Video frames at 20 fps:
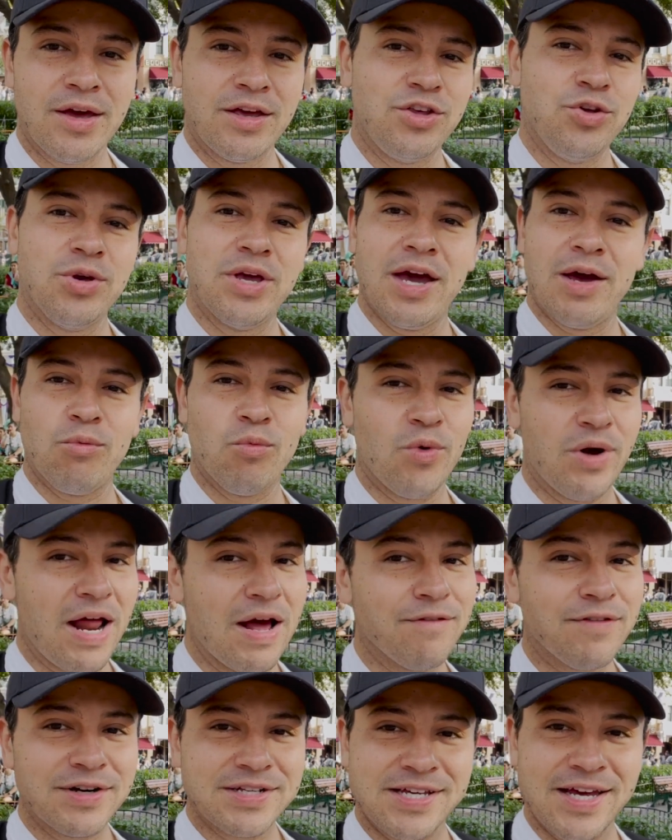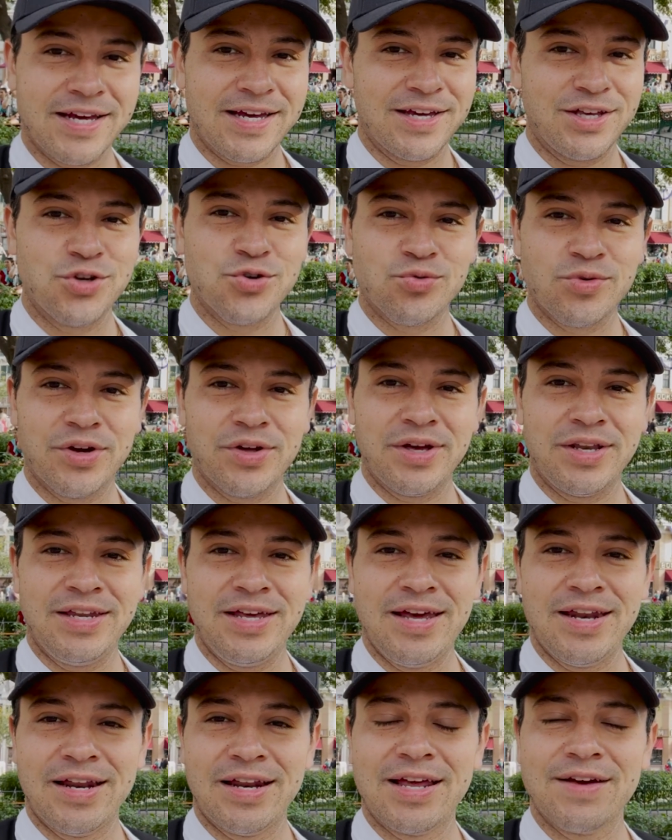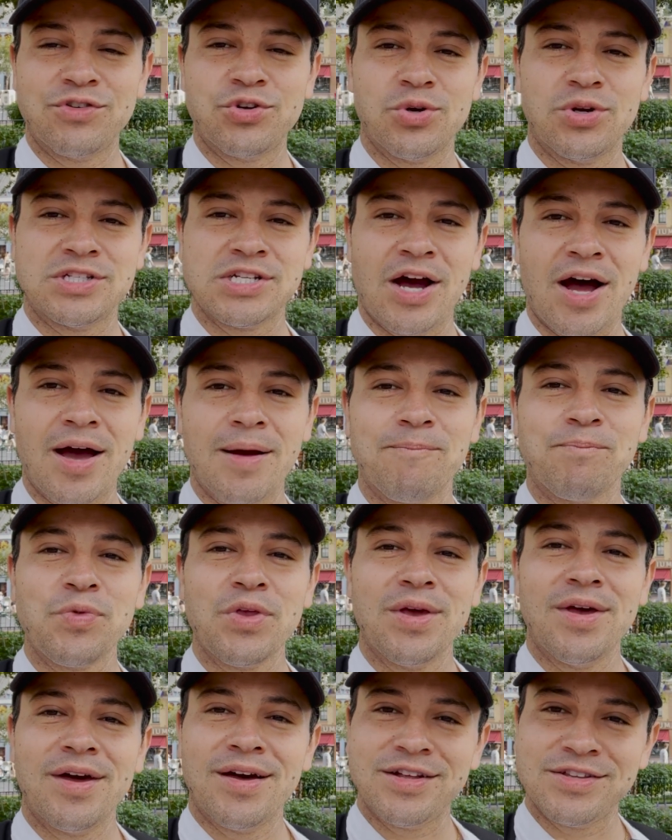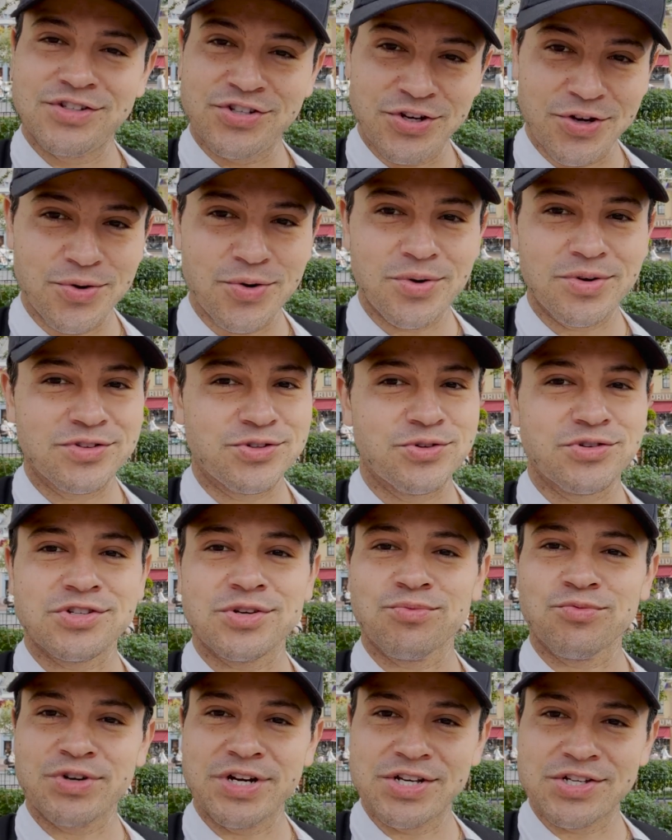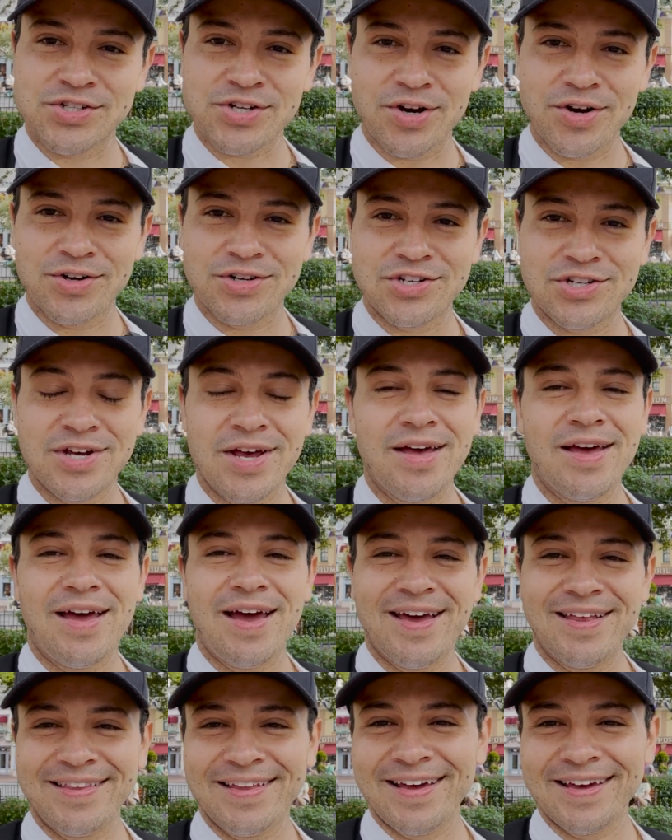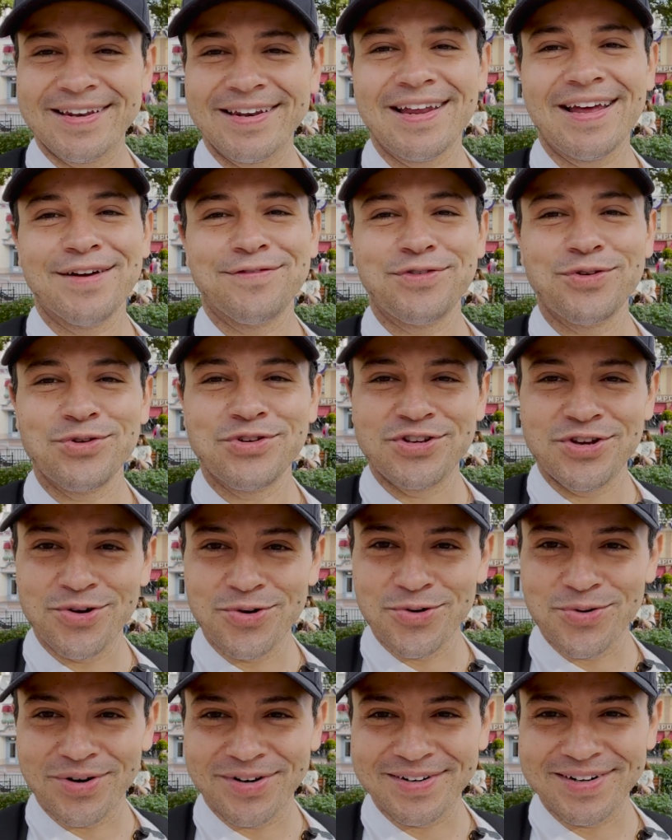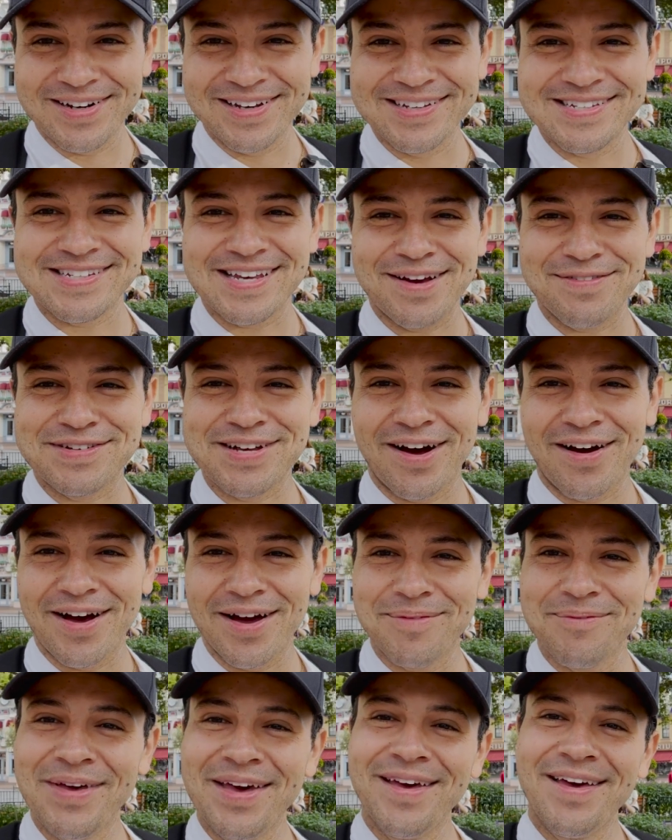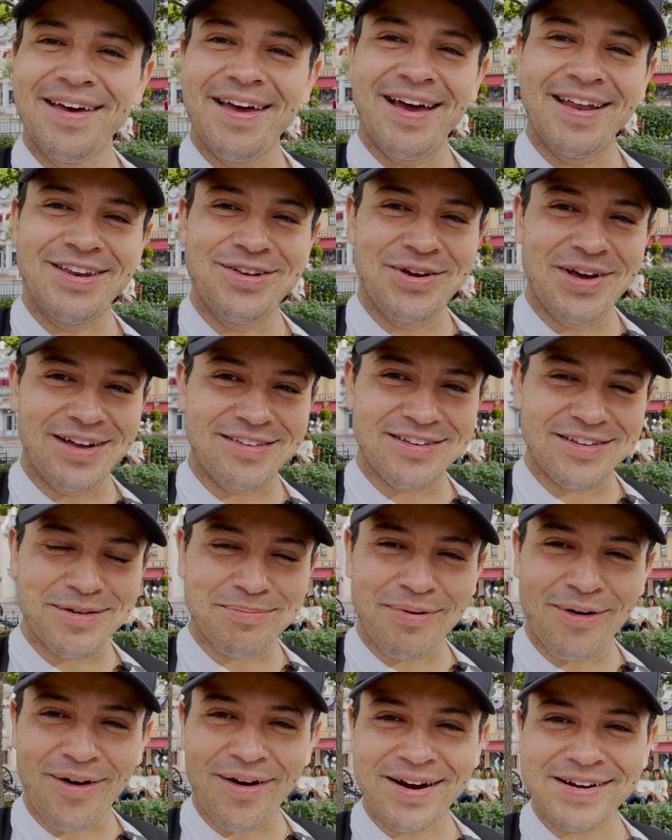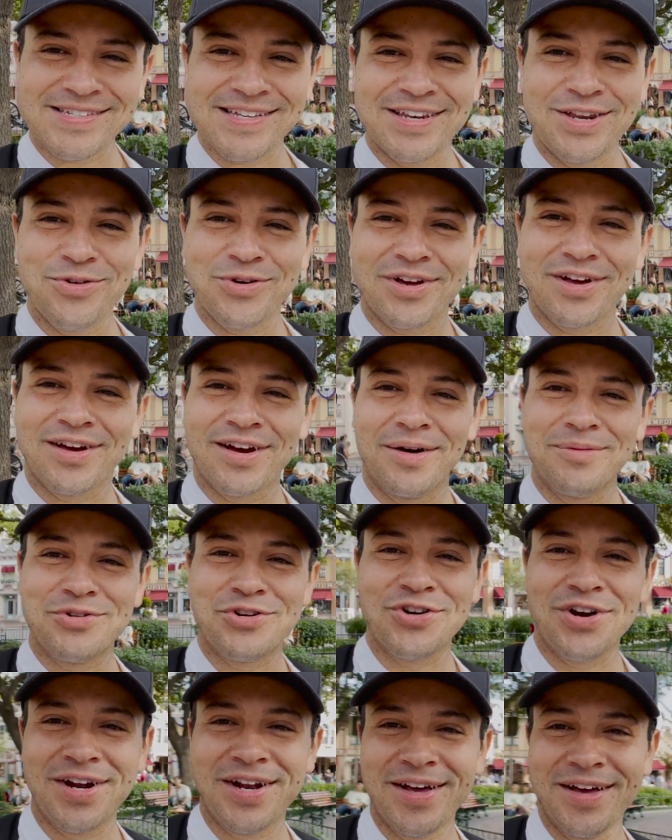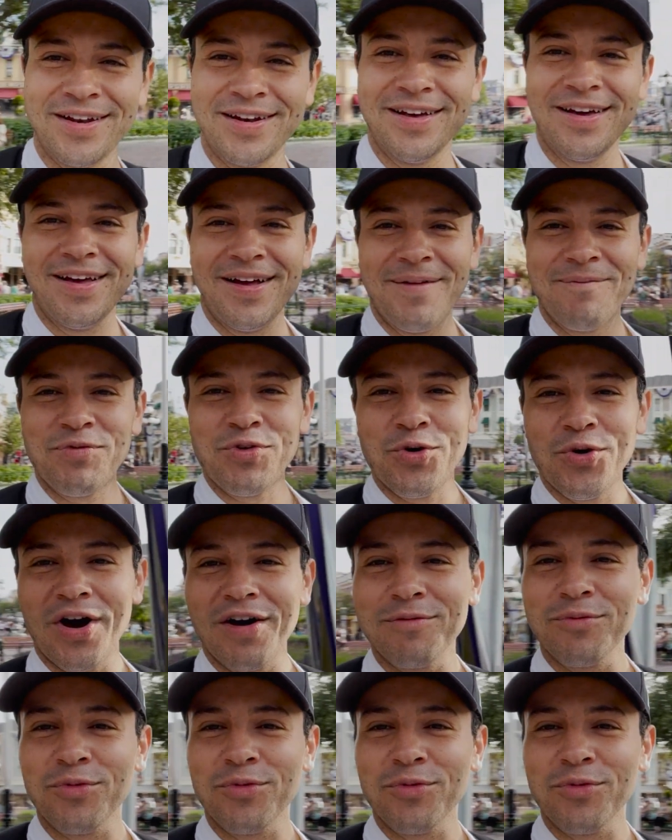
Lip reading: You get whatever ticket you really need. It gives you a time to do some research, and then if you do save time and you get to the parks and you can come straight in, you have